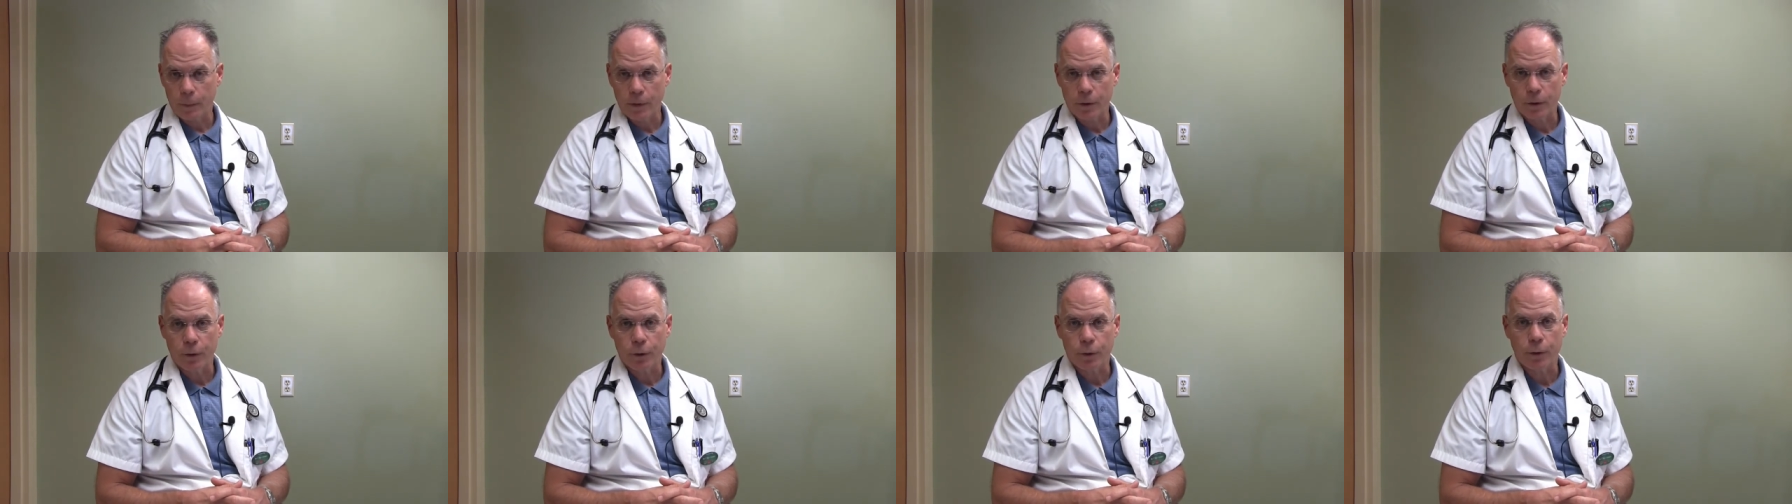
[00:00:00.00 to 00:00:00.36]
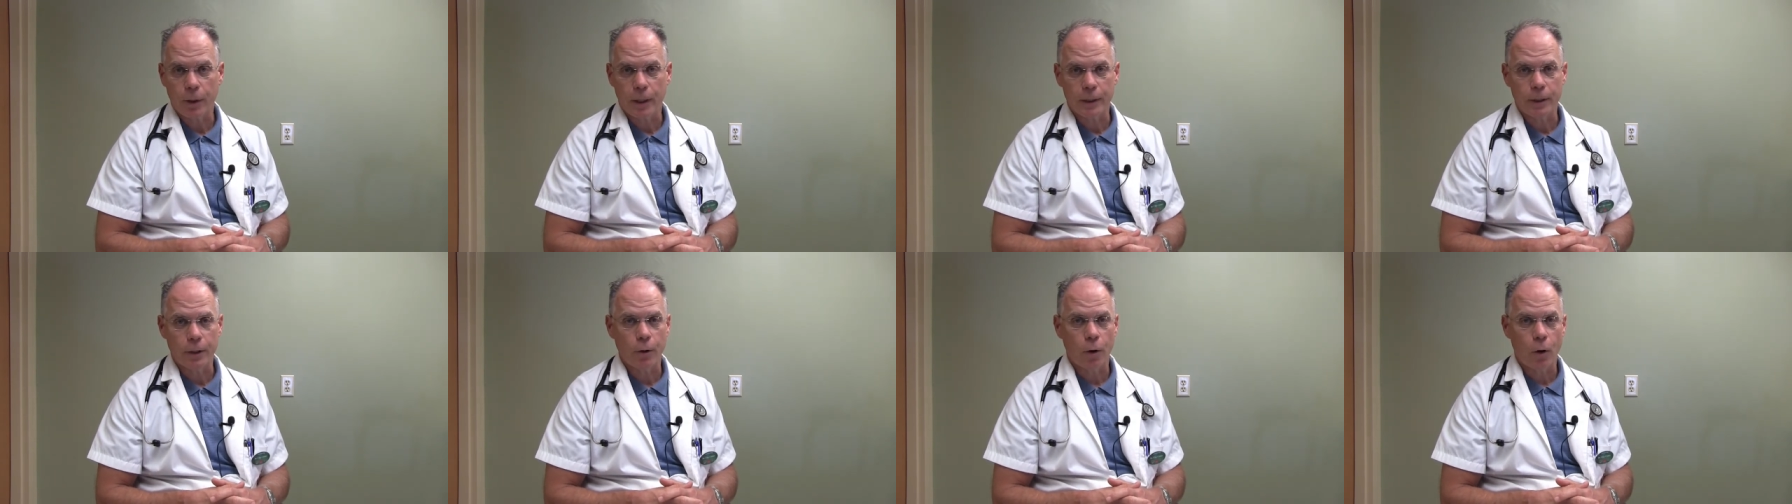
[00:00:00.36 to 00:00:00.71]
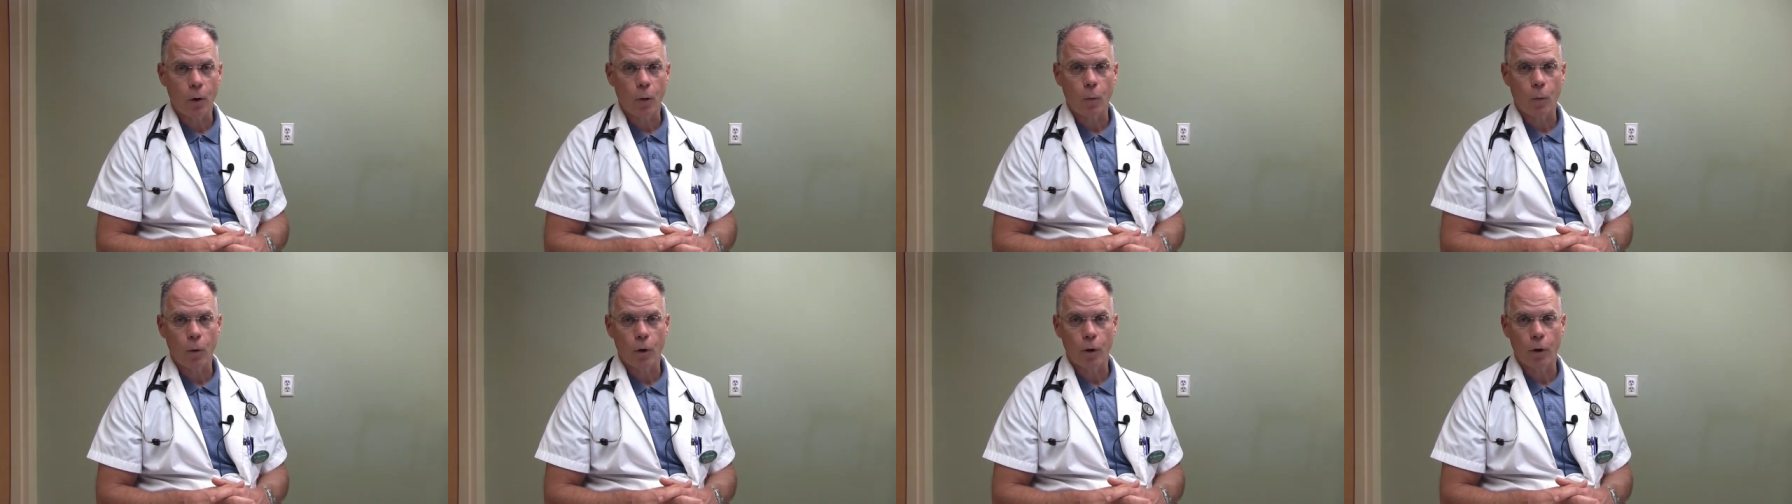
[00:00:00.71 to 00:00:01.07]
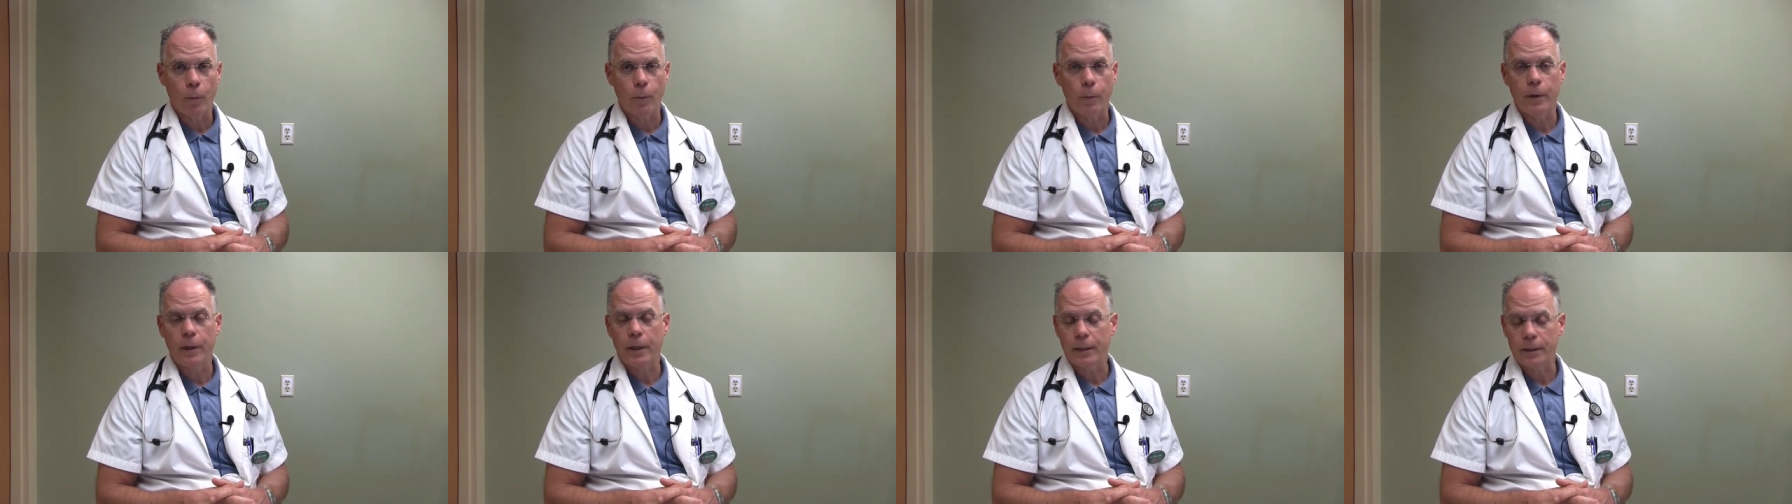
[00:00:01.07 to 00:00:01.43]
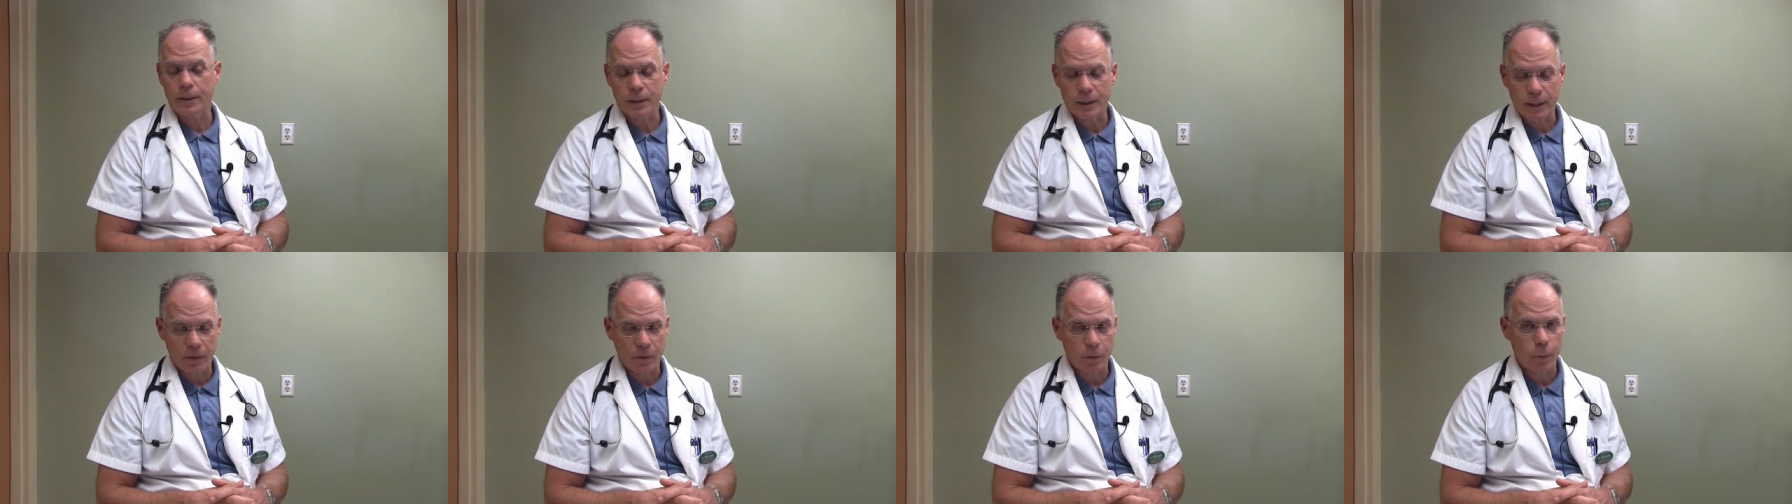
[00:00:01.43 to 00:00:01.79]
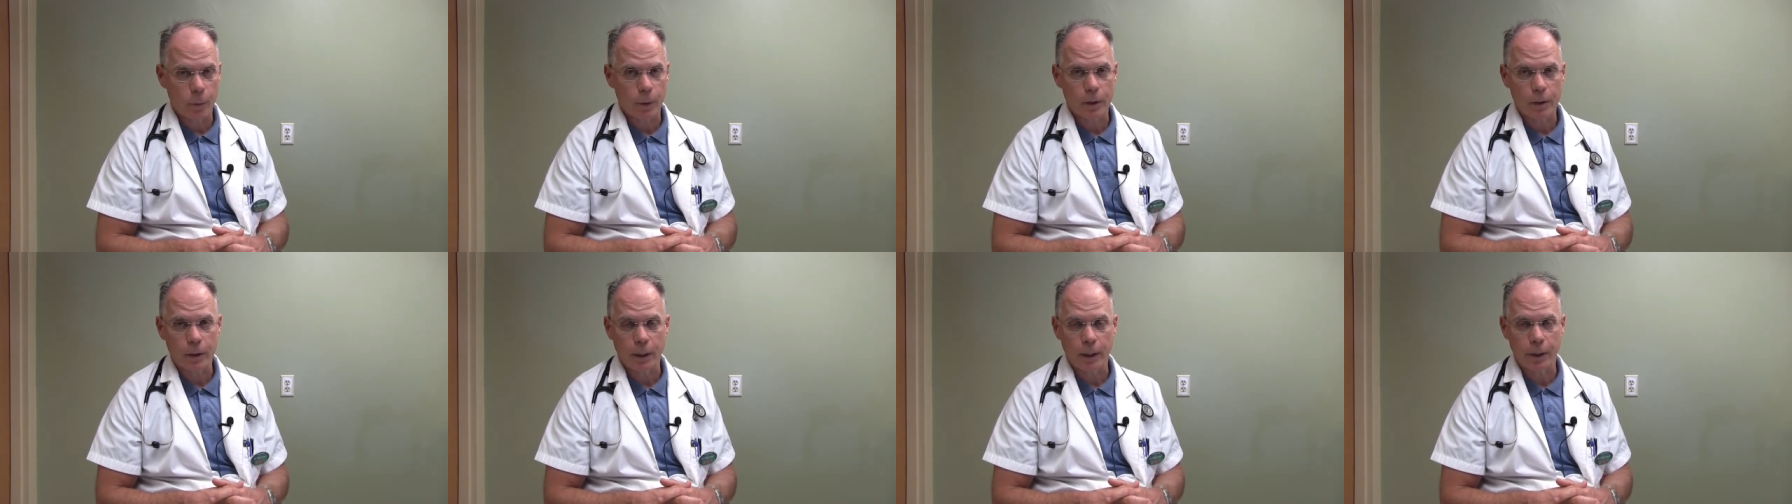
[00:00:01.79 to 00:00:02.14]
contracted heartworm and seven
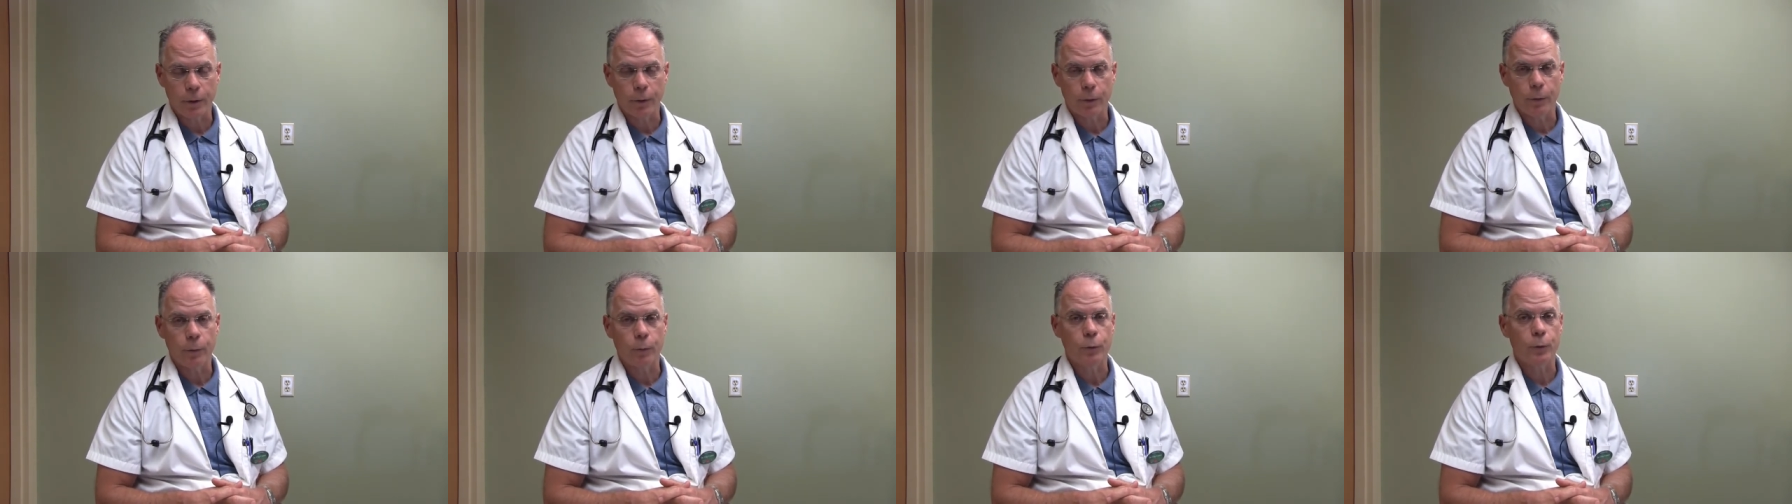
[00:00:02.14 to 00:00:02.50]
months later it